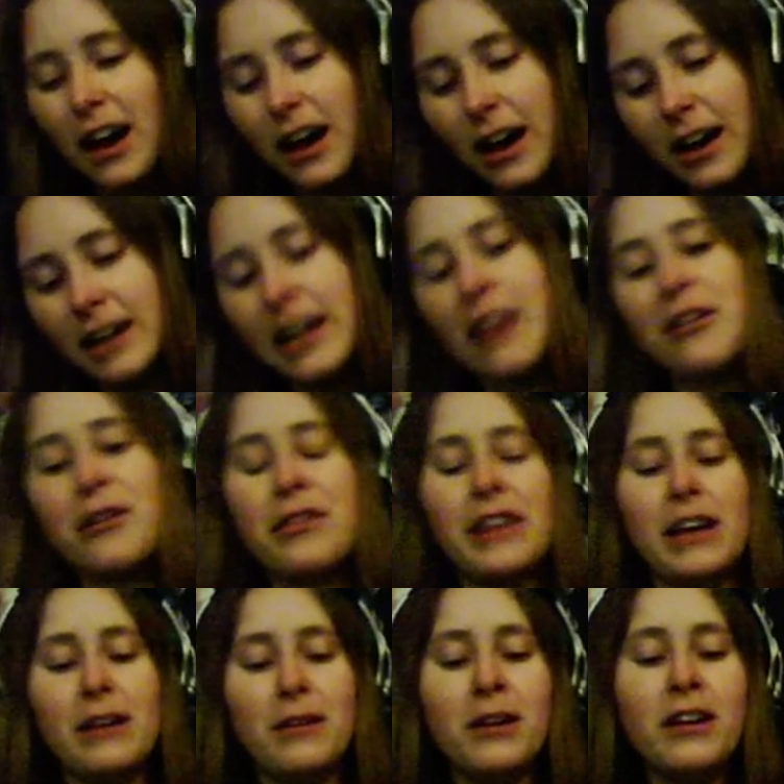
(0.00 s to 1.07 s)
Another
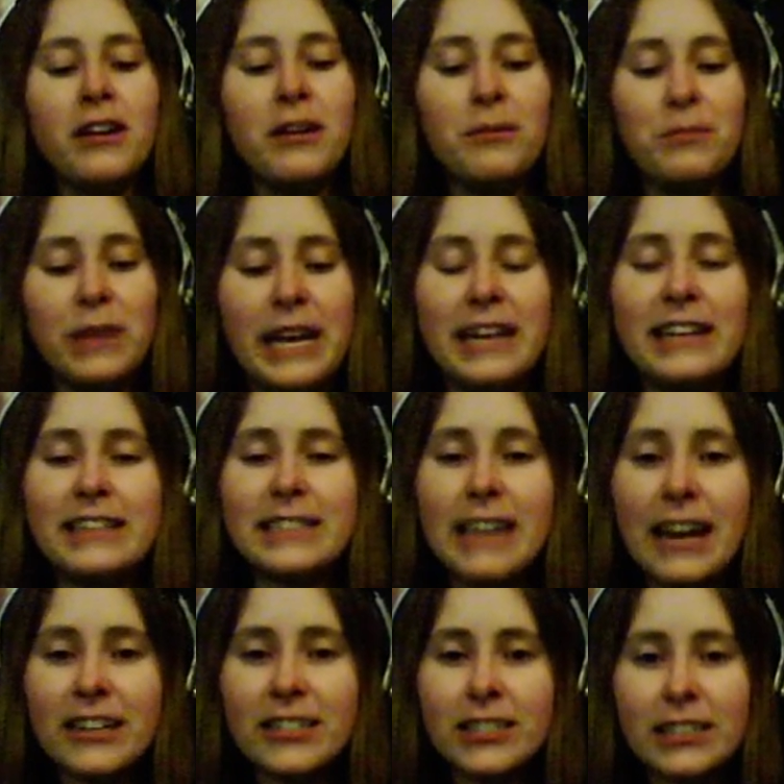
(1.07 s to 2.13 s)
thing, Blayton is
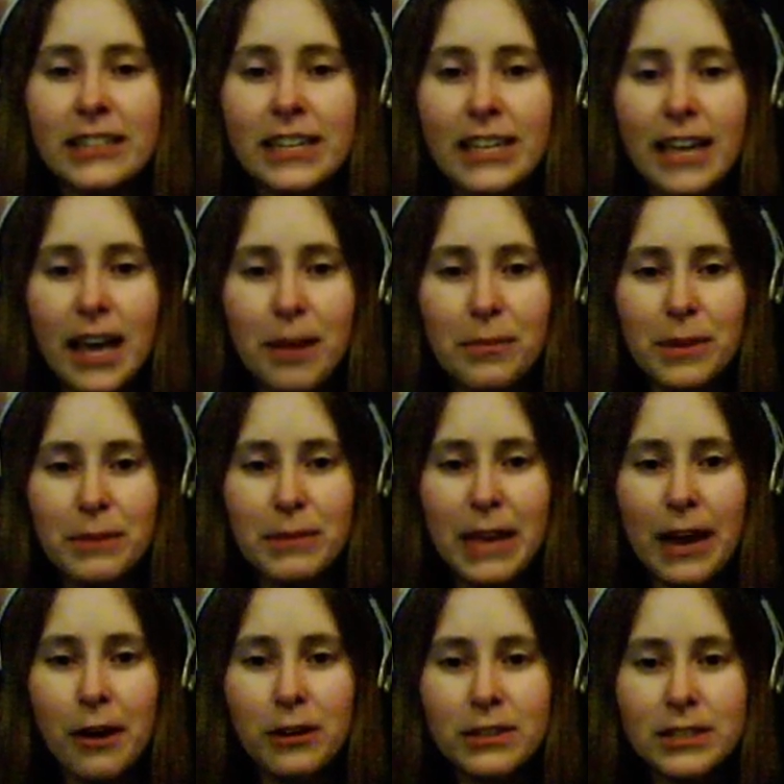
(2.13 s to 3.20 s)
actually helping me out